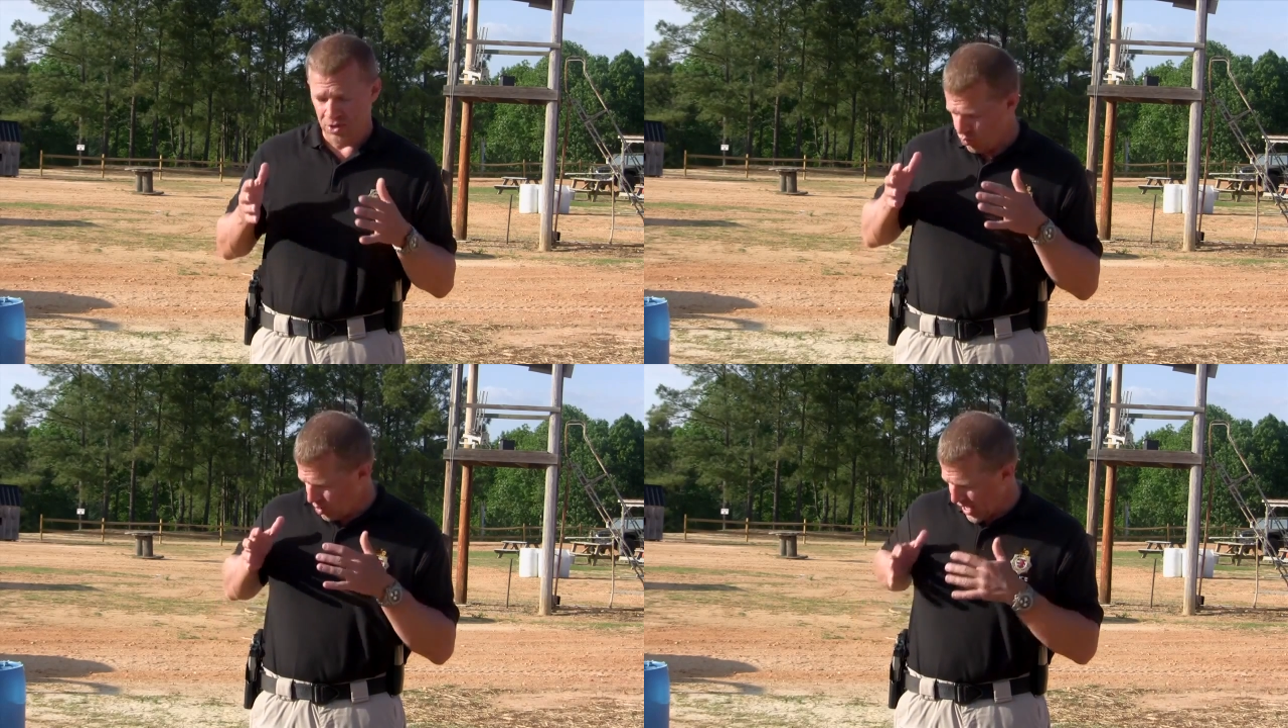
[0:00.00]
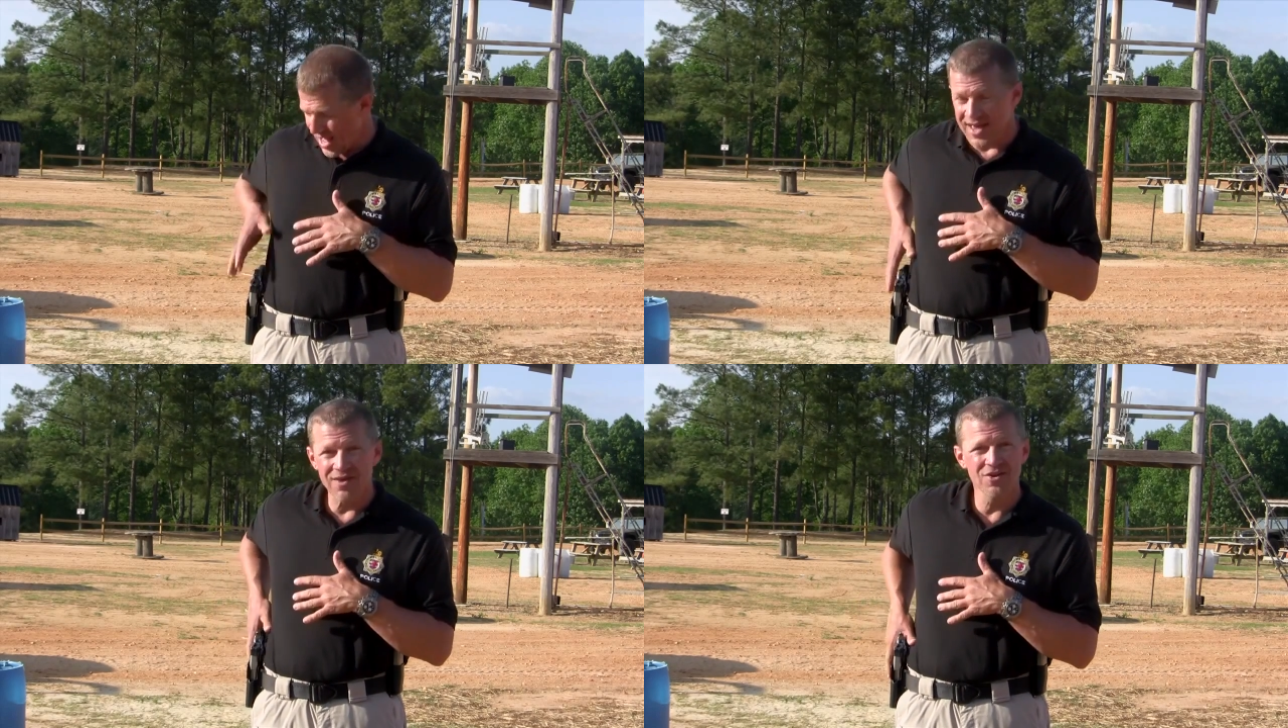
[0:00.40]
What I
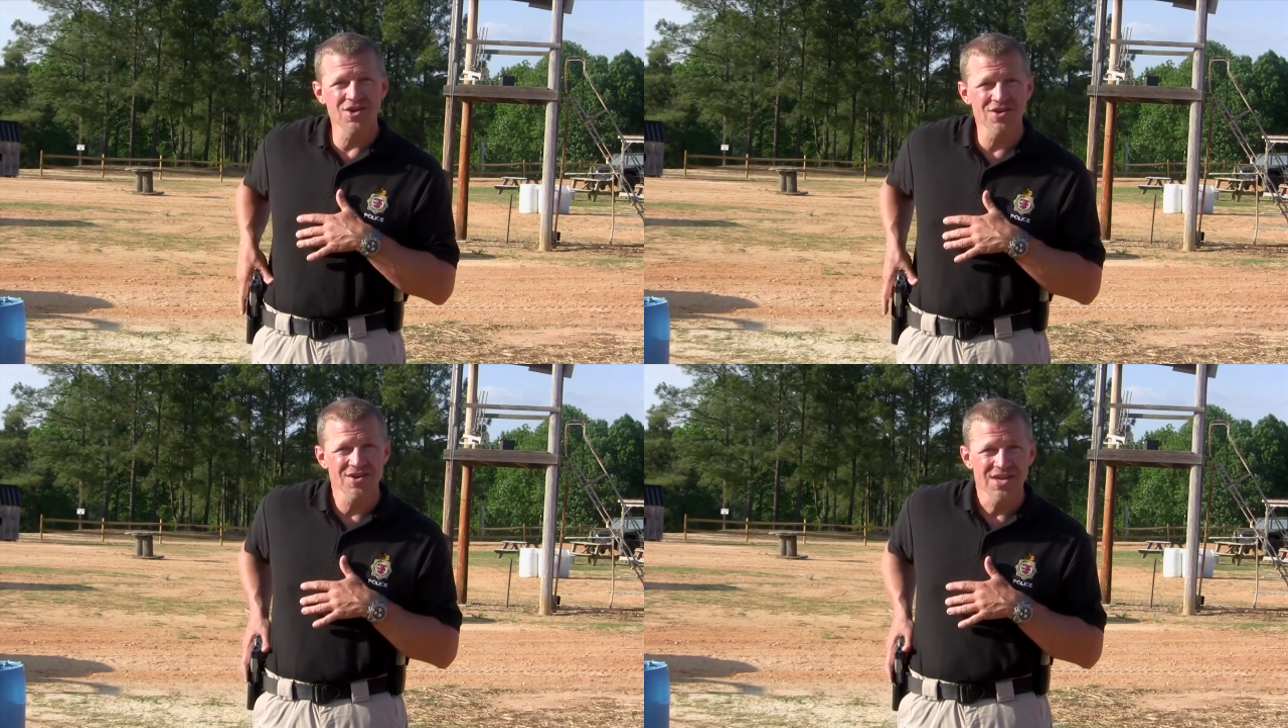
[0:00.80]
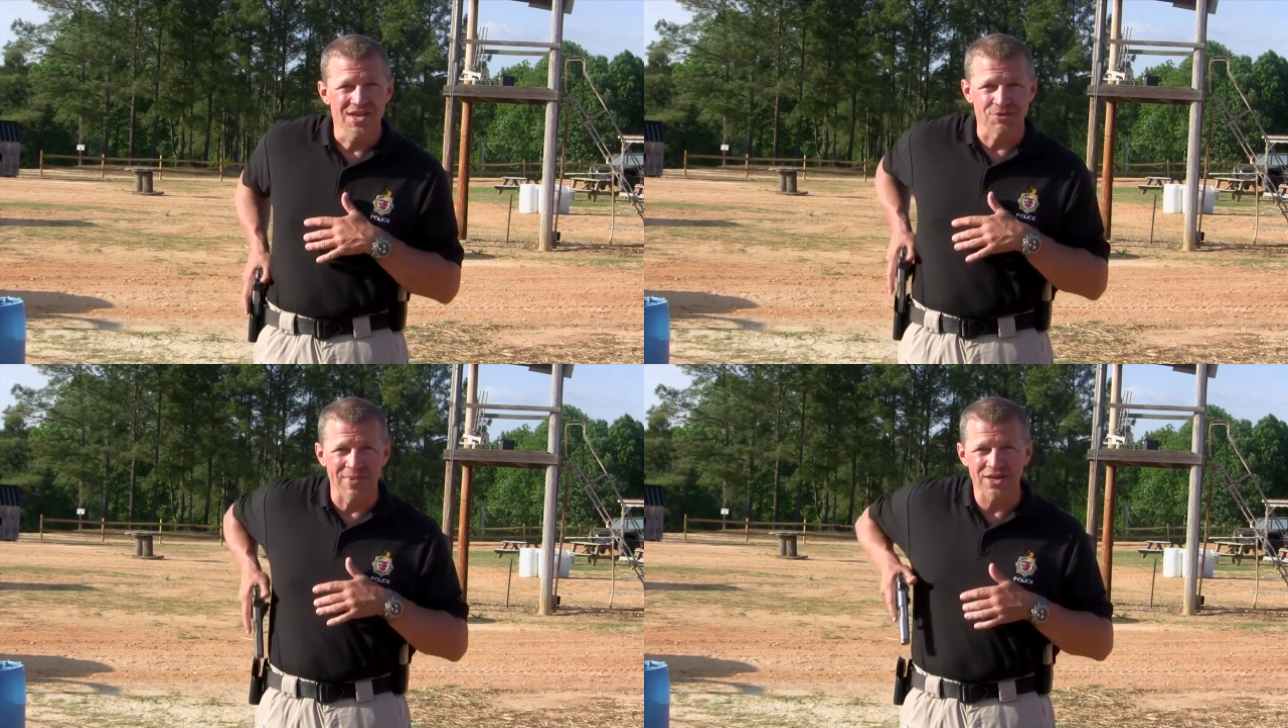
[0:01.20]
have here
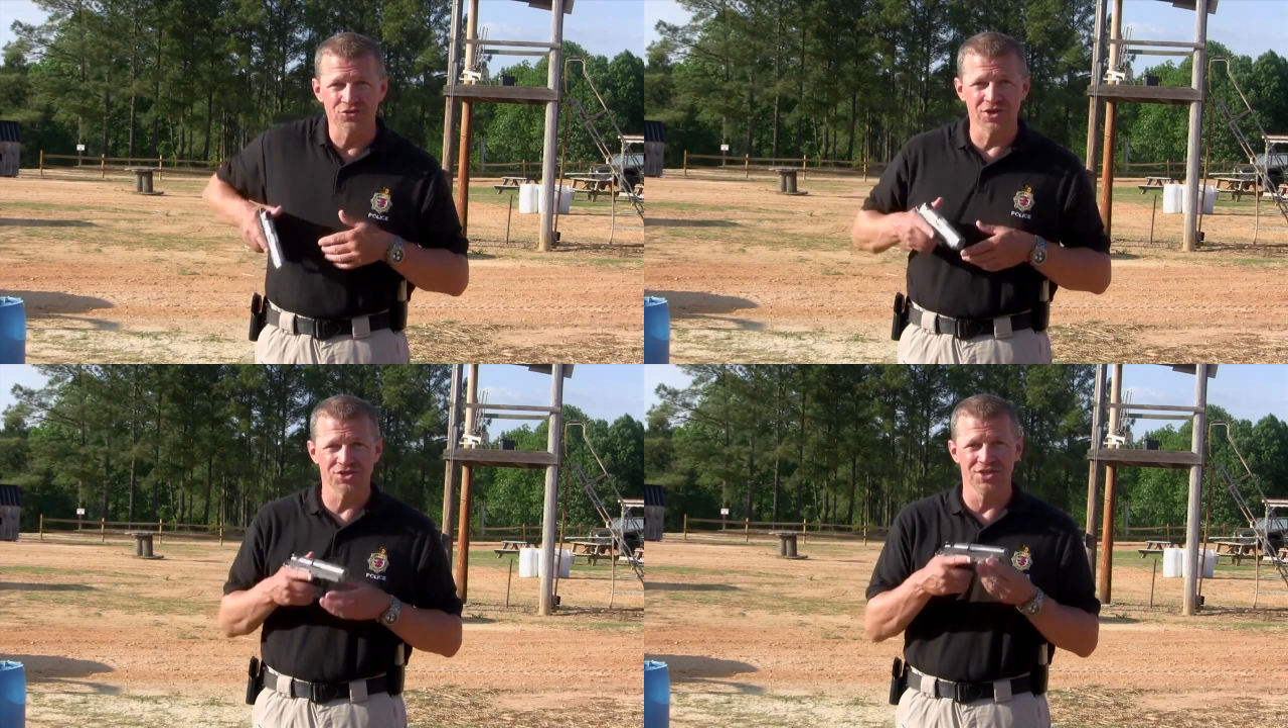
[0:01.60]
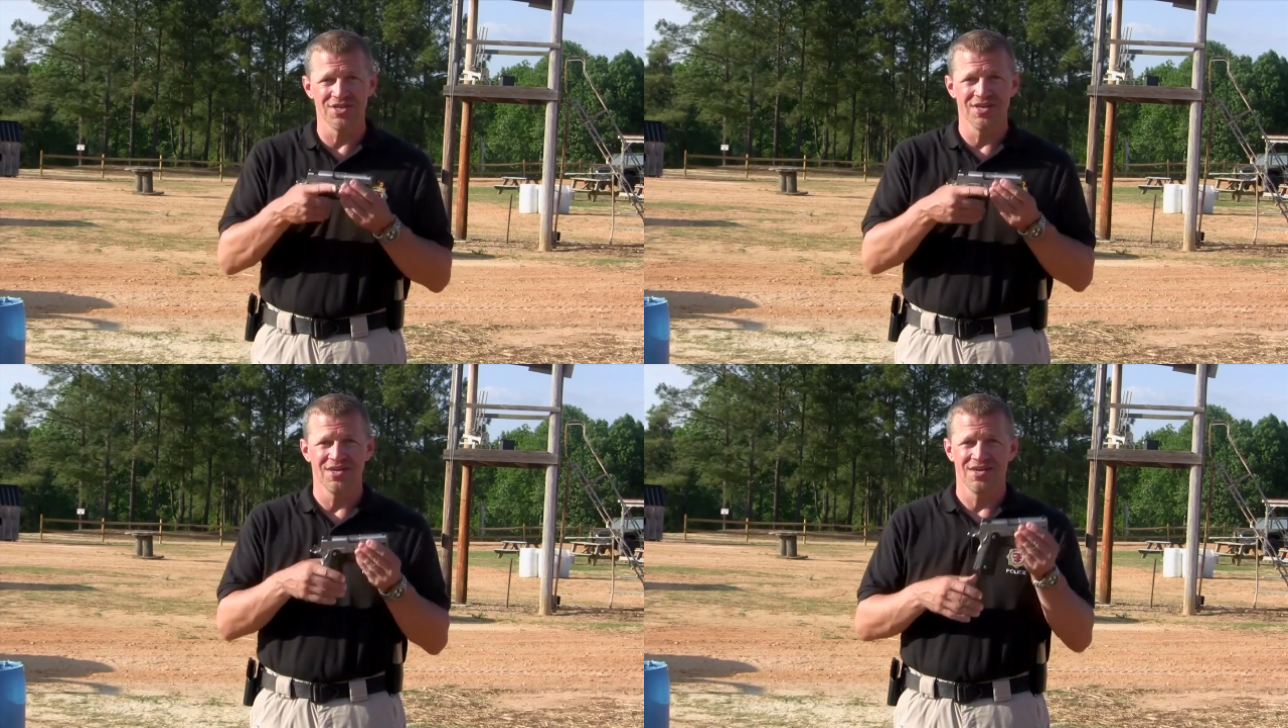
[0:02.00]
is my trusty
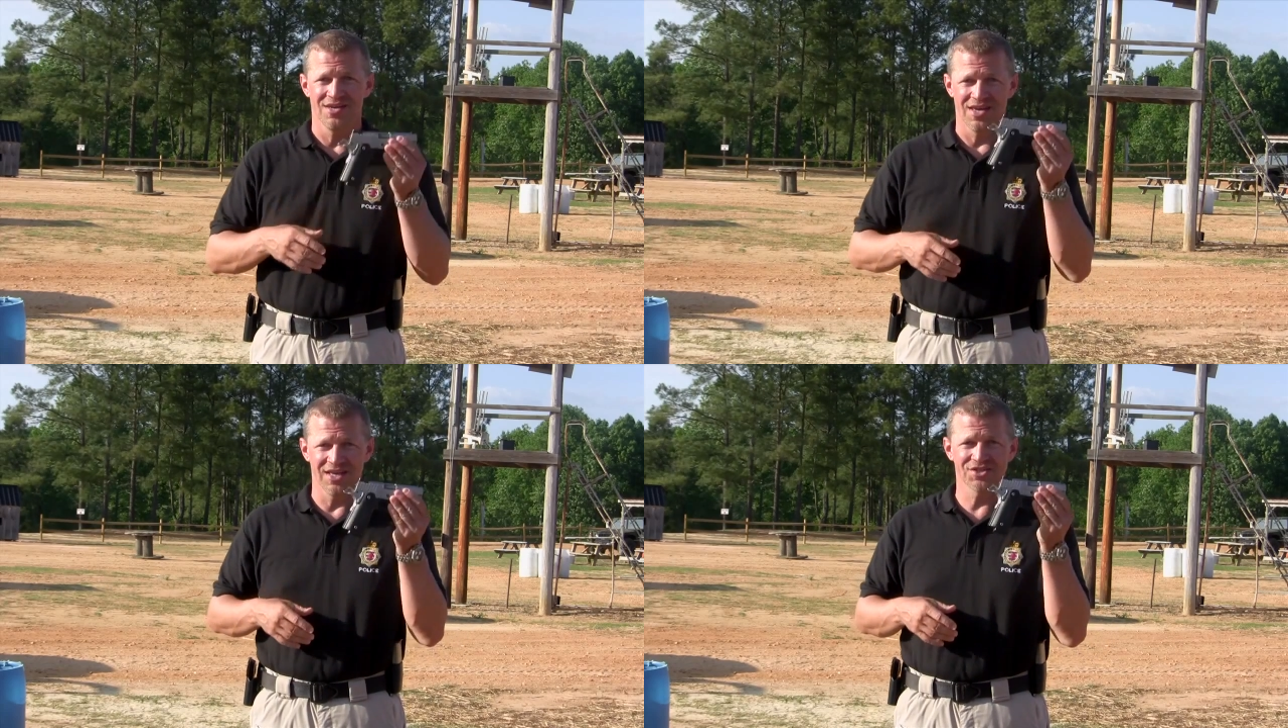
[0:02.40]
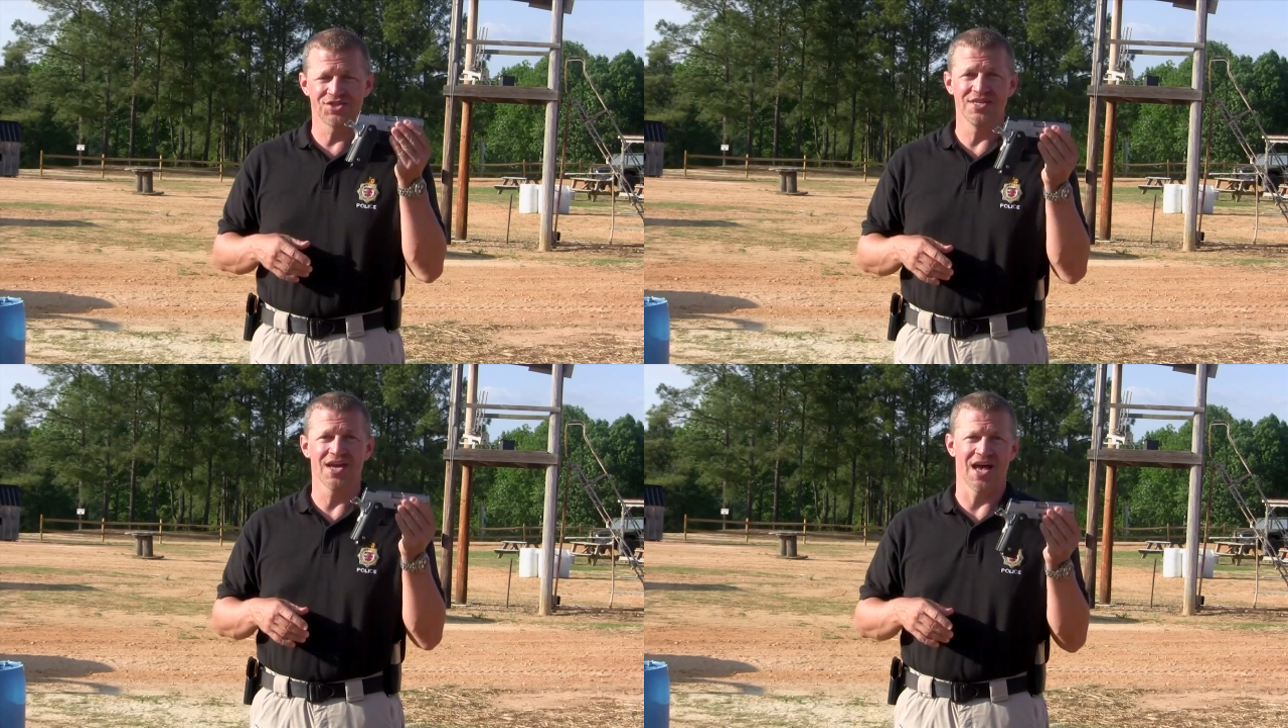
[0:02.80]

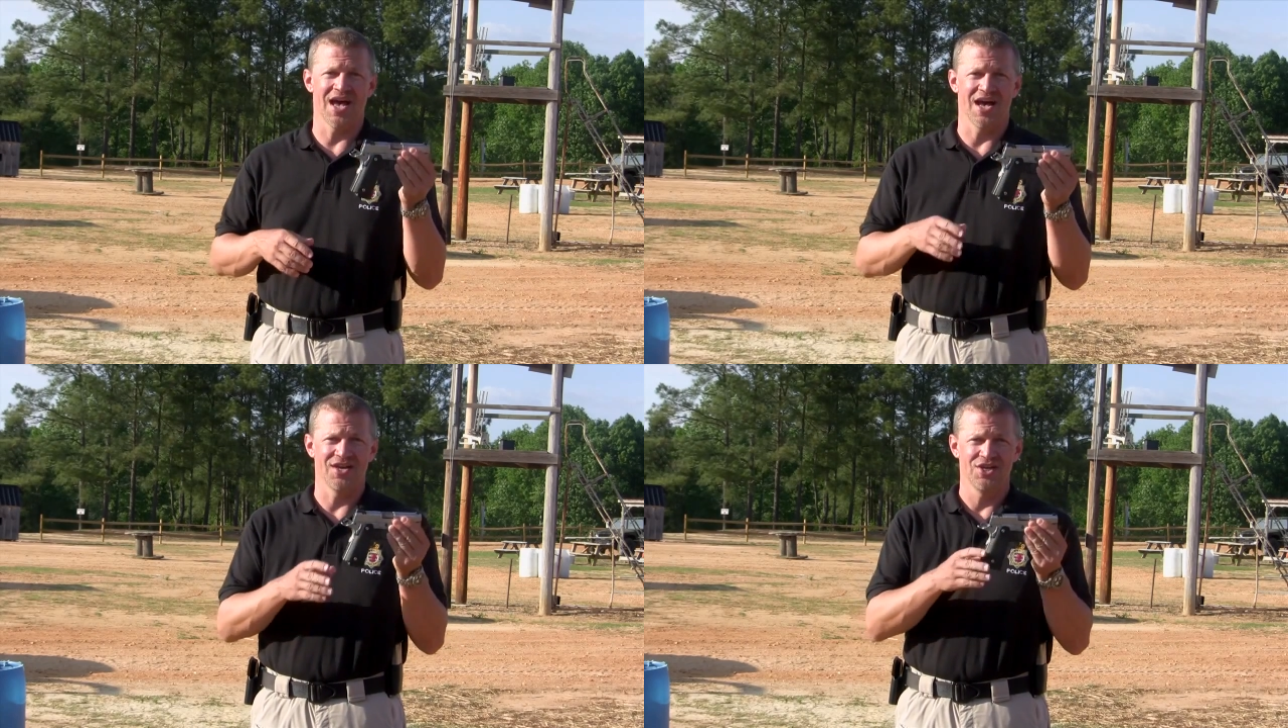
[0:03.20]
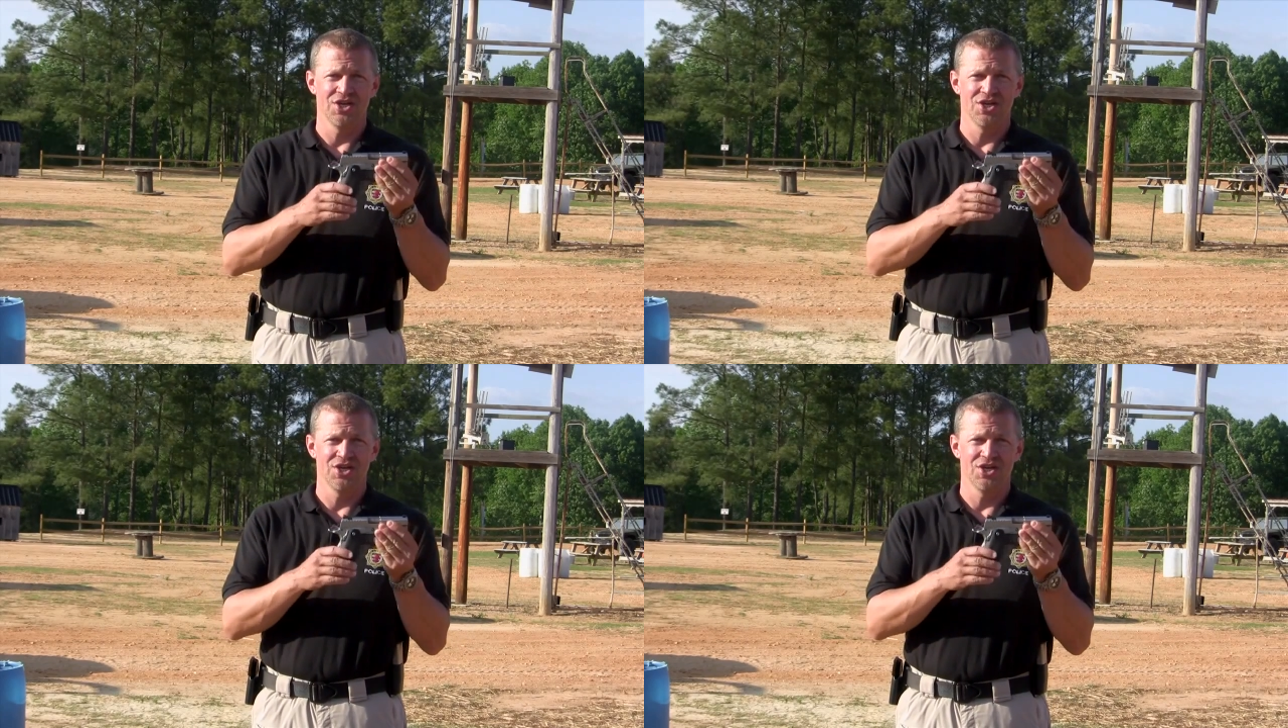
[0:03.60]
STI,